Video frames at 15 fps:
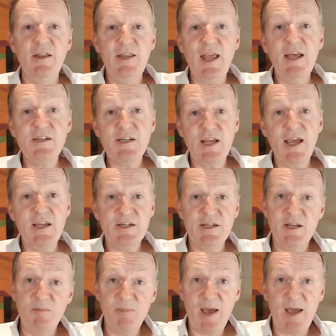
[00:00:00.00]
And the
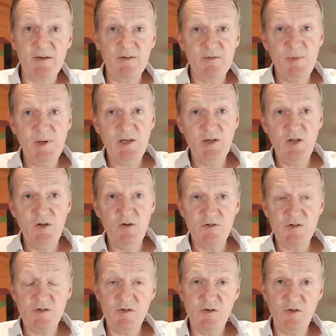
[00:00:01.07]
education impact has been
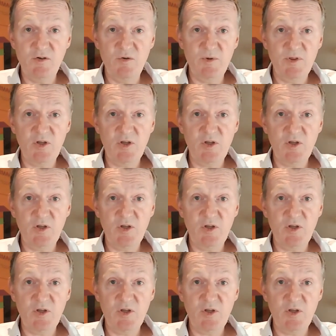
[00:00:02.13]
huge too,